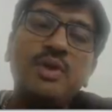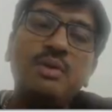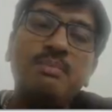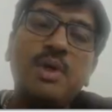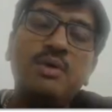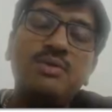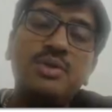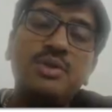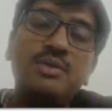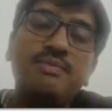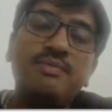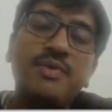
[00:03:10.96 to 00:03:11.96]

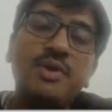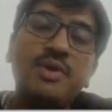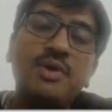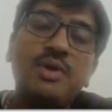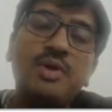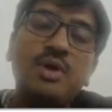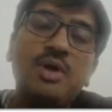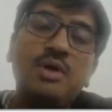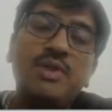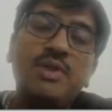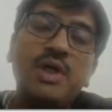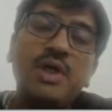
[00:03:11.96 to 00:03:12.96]
bounce of
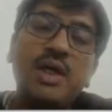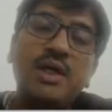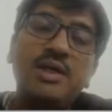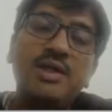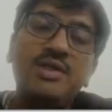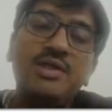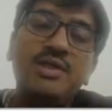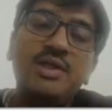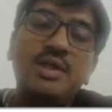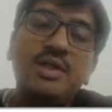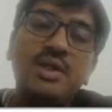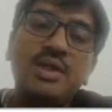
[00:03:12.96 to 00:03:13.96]
the energy,
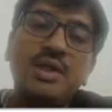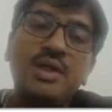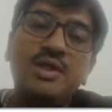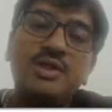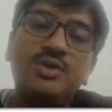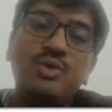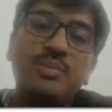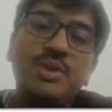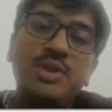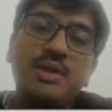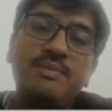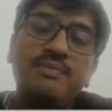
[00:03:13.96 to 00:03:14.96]
it should be
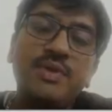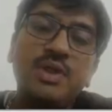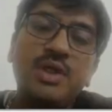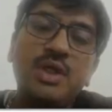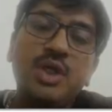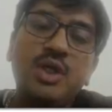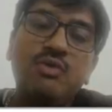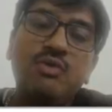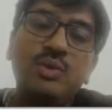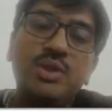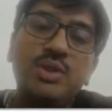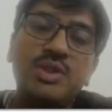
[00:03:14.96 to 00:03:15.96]
the equal
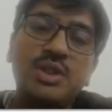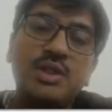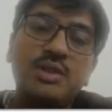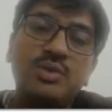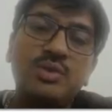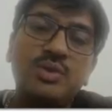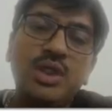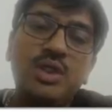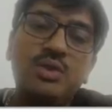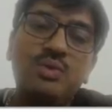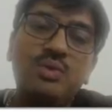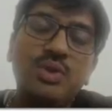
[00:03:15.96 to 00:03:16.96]
to each other. So
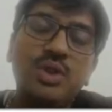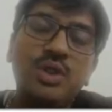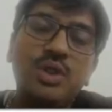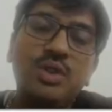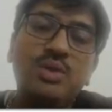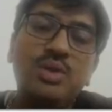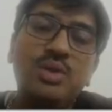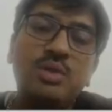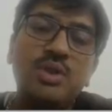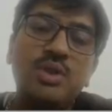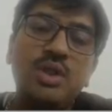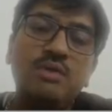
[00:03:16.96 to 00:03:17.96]
E0
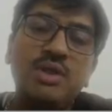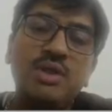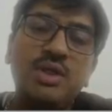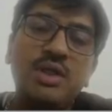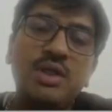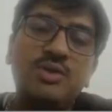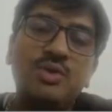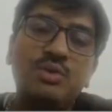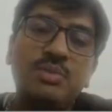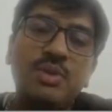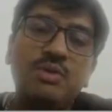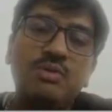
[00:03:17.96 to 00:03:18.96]
upon E1, it
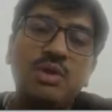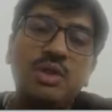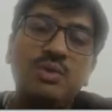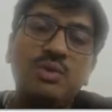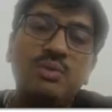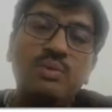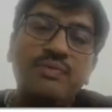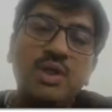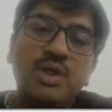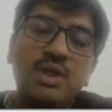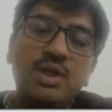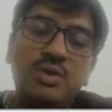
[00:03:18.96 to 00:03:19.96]
should be equal to
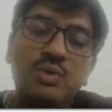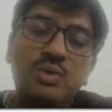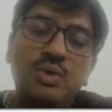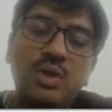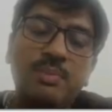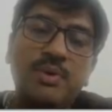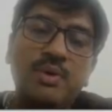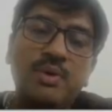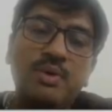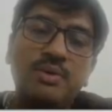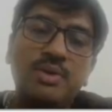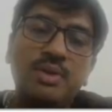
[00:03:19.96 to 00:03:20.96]

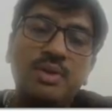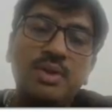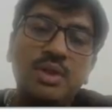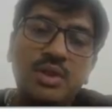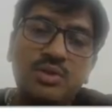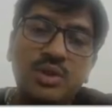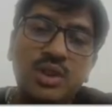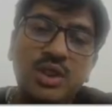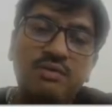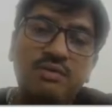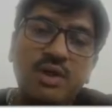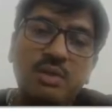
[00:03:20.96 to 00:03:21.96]
E1
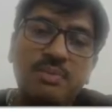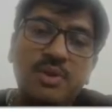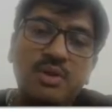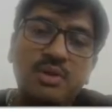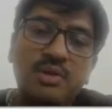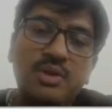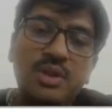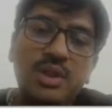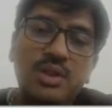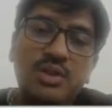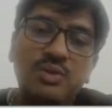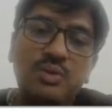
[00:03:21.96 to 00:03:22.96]
upon
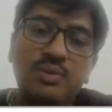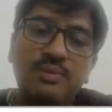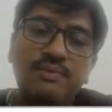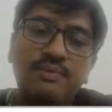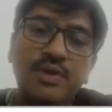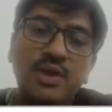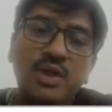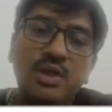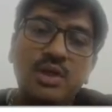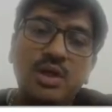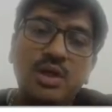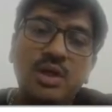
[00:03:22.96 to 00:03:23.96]
E2
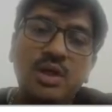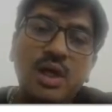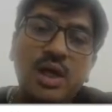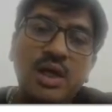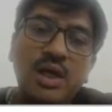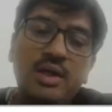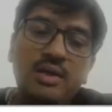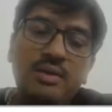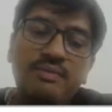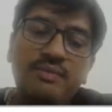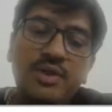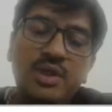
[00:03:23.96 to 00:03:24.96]
and
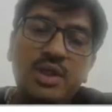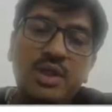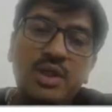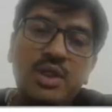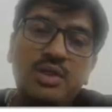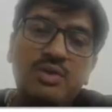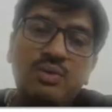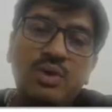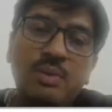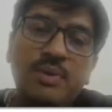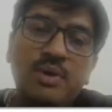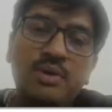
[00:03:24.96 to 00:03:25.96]
E2
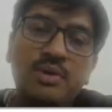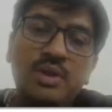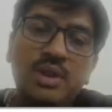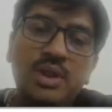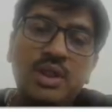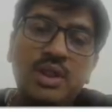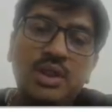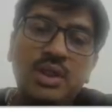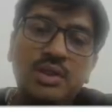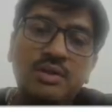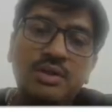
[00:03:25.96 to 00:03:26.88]
upon E3